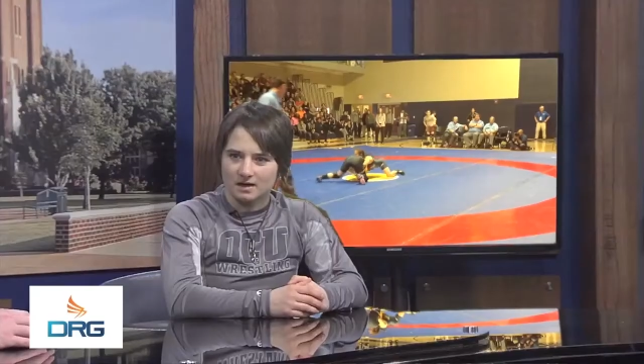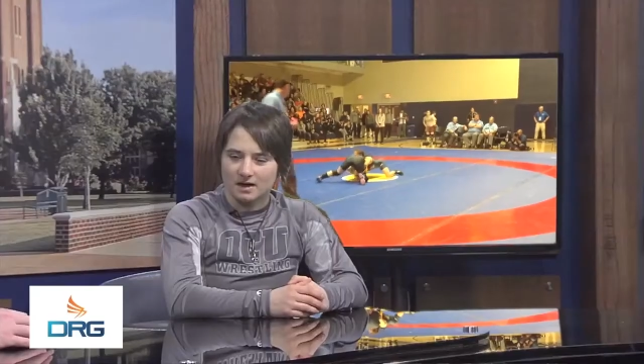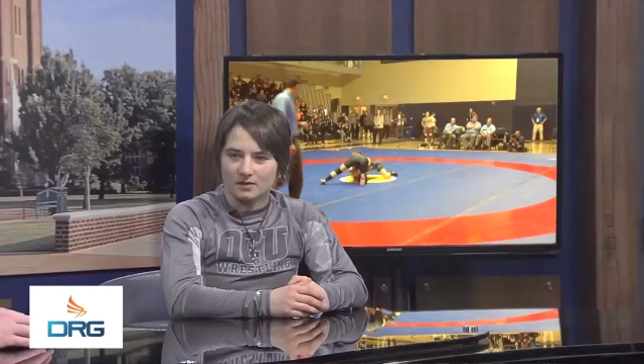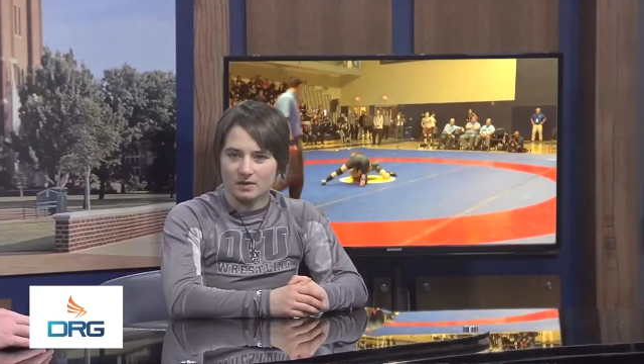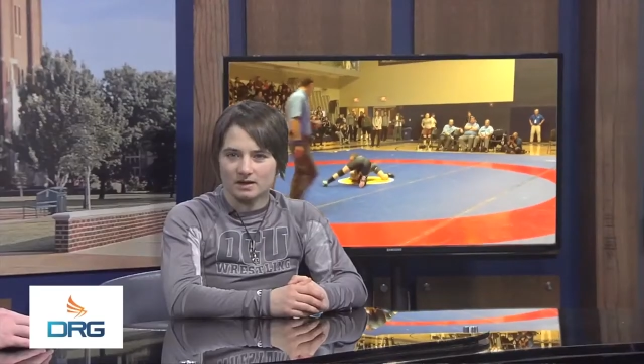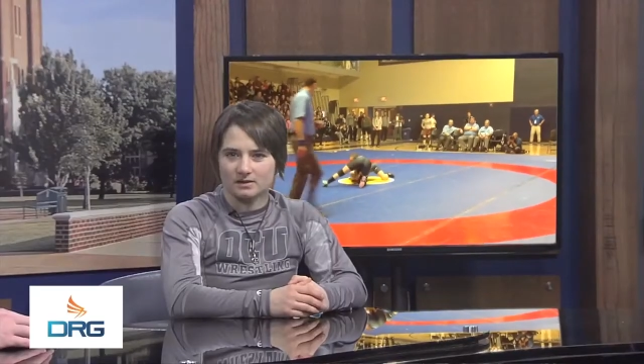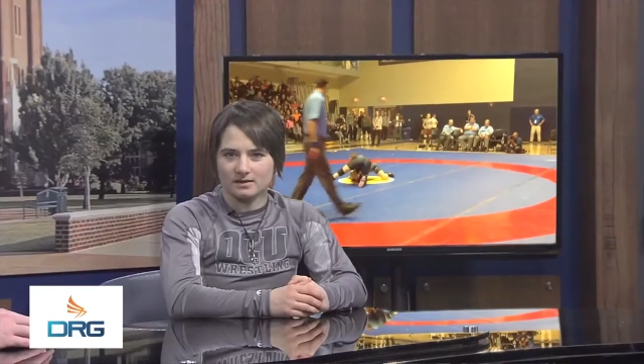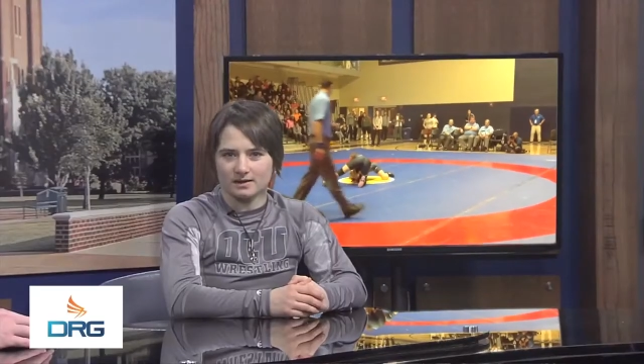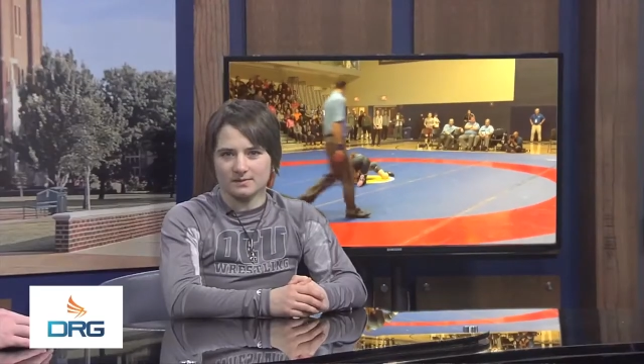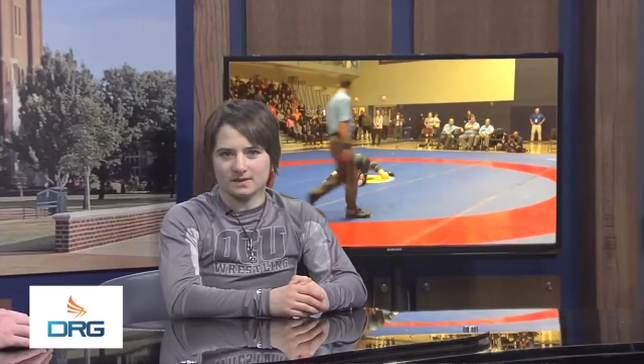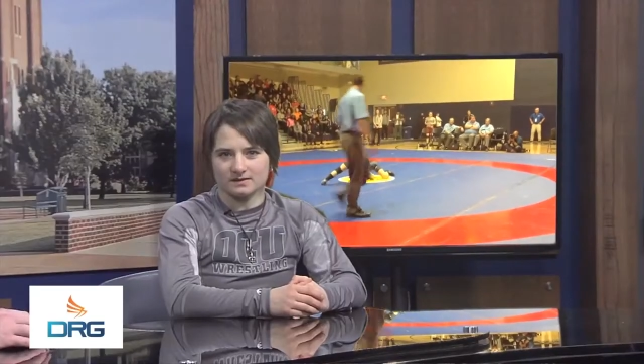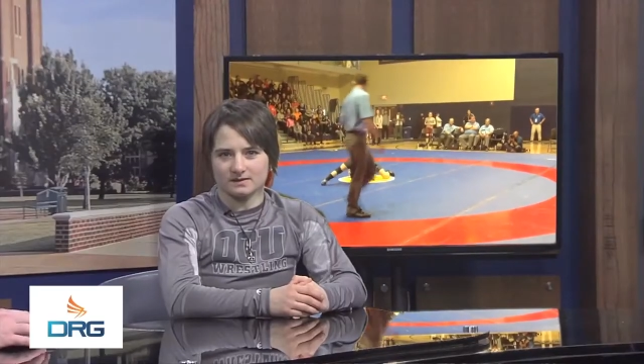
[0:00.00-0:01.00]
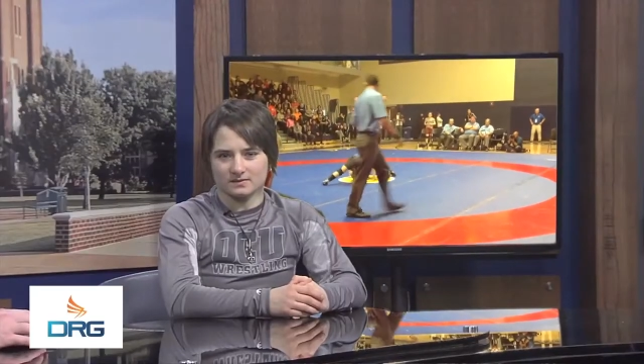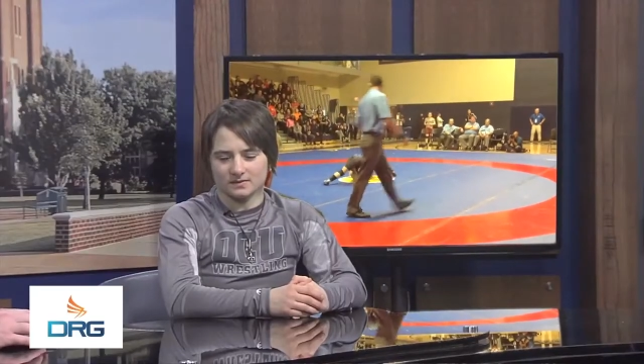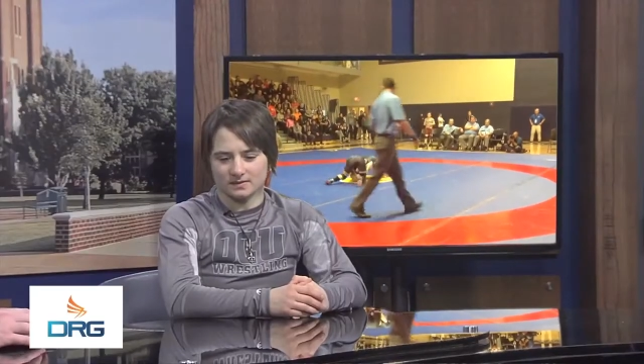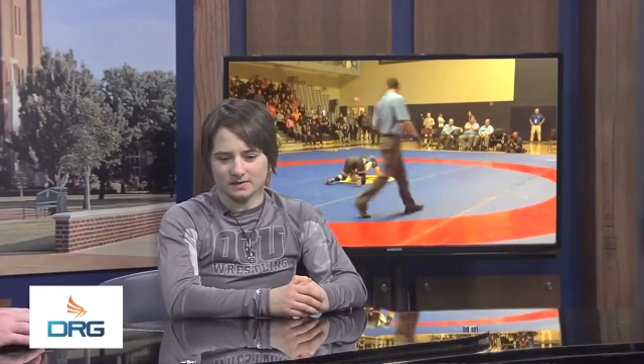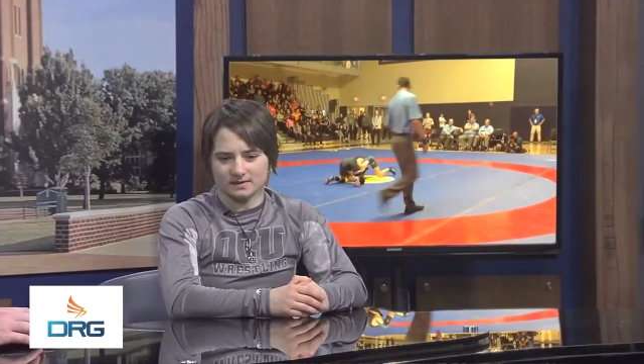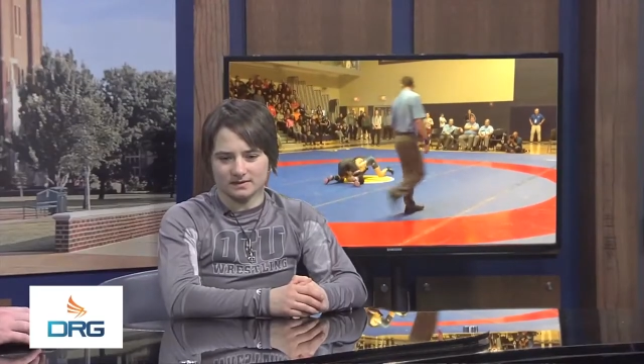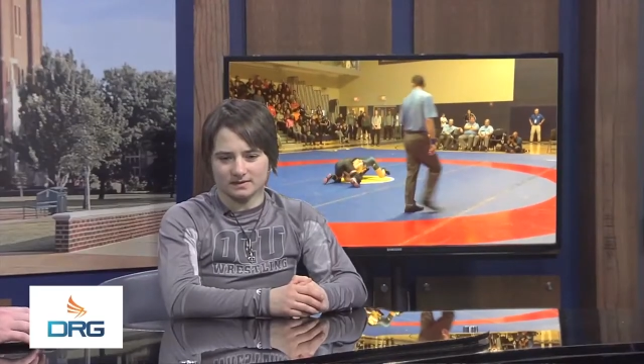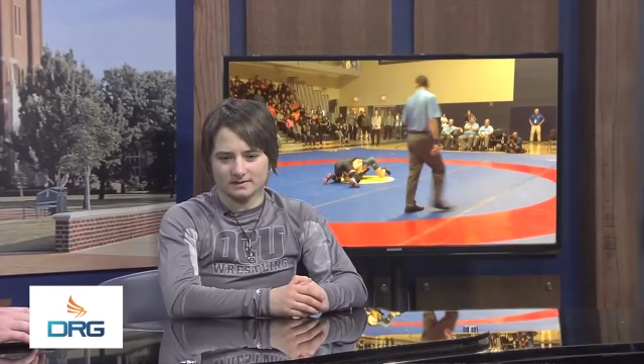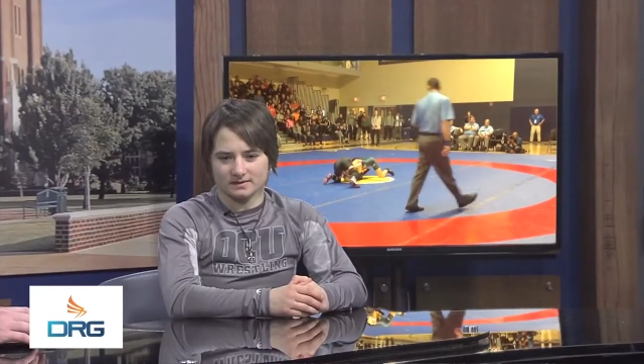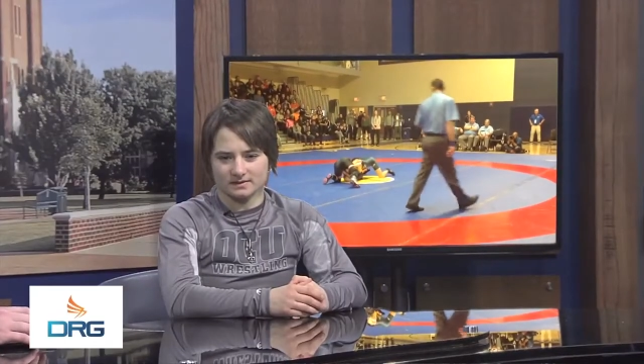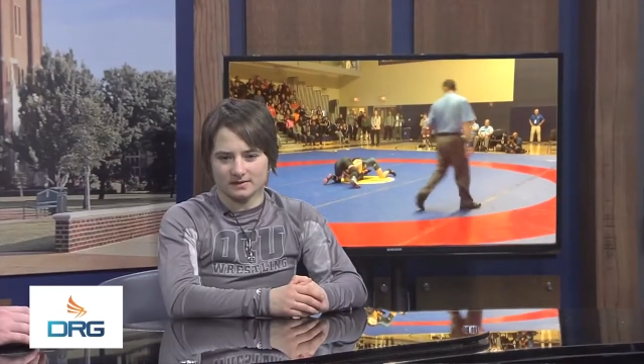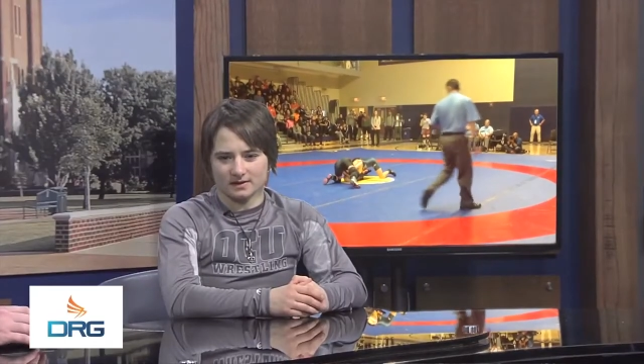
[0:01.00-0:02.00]
Well, I mean, this one
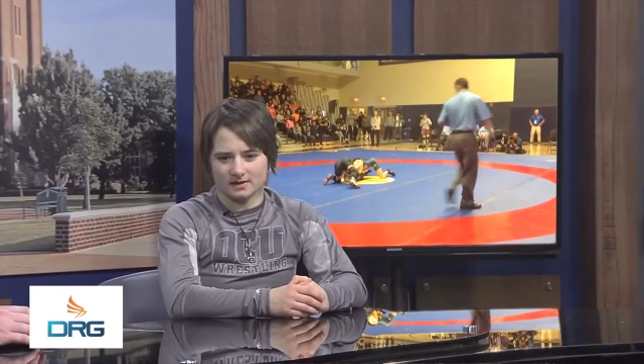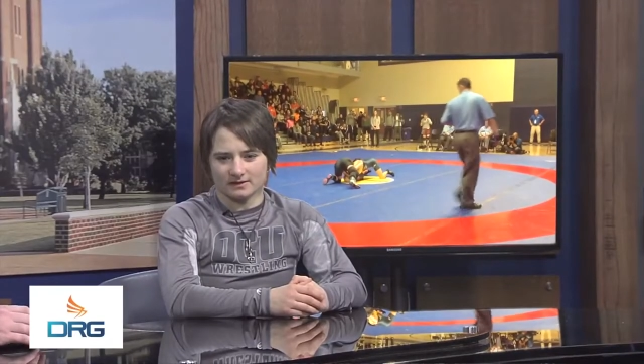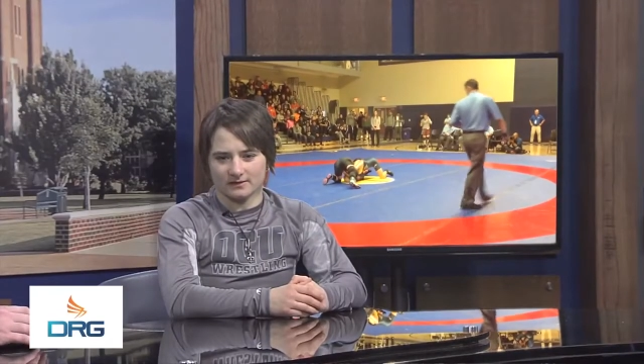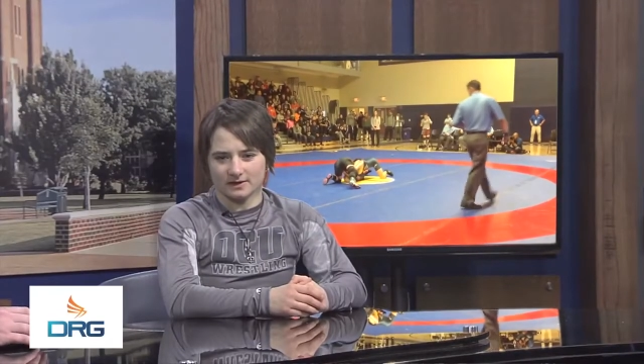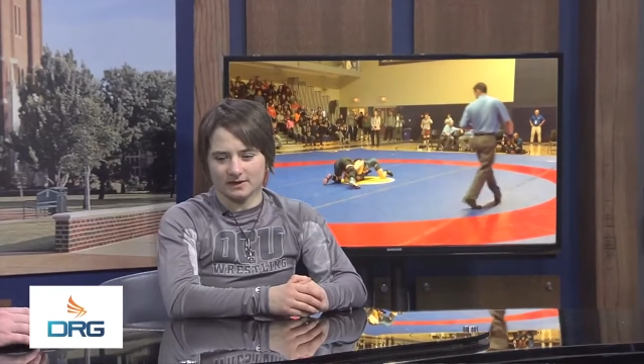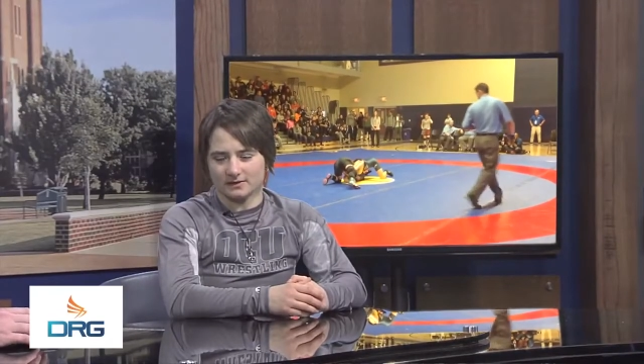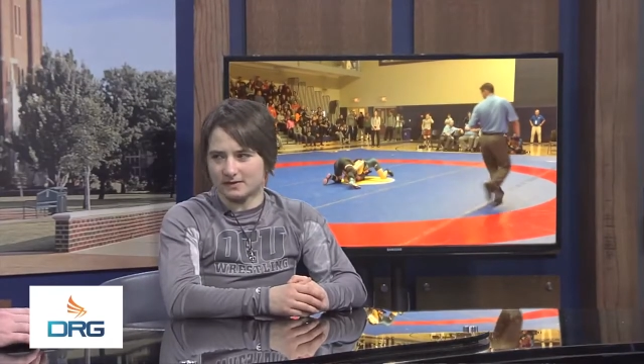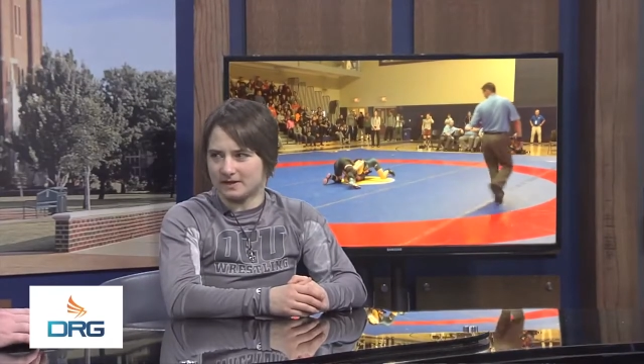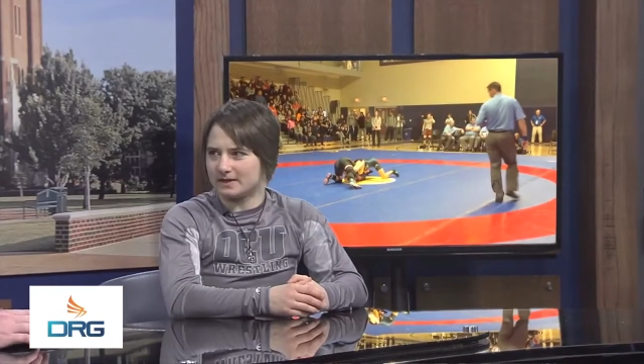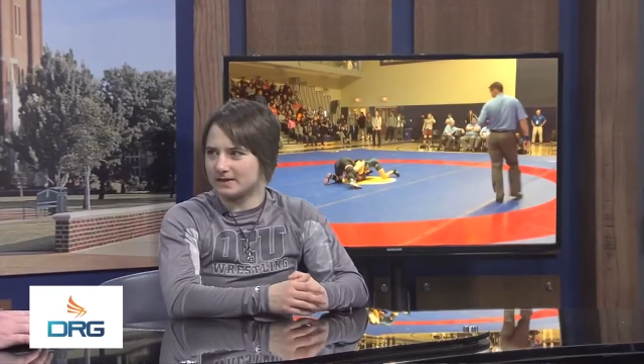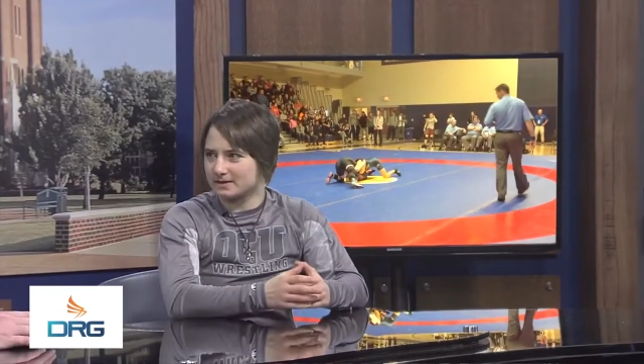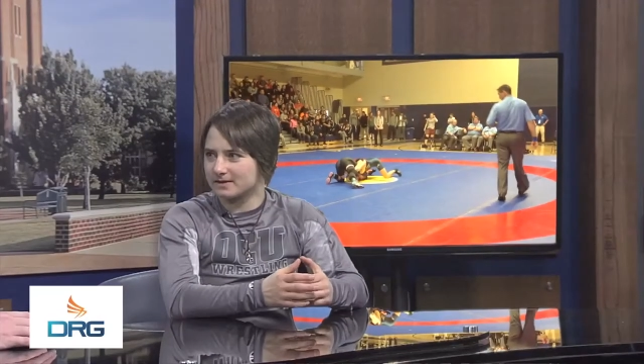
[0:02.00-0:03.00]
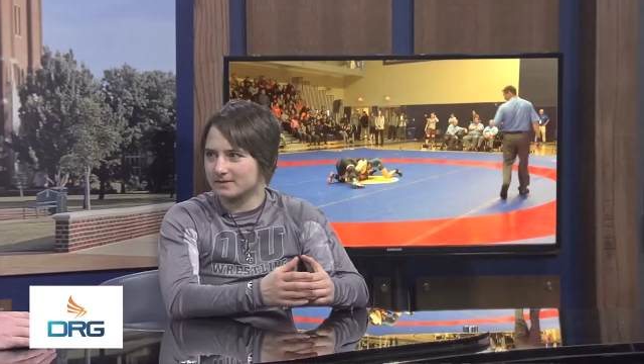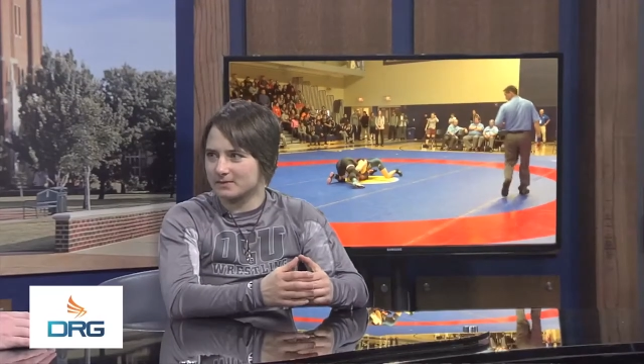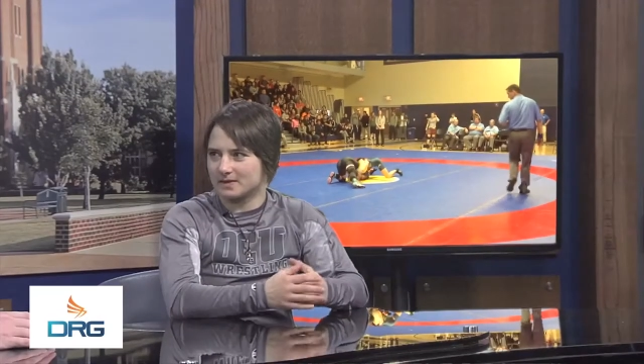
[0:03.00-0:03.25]
was very unique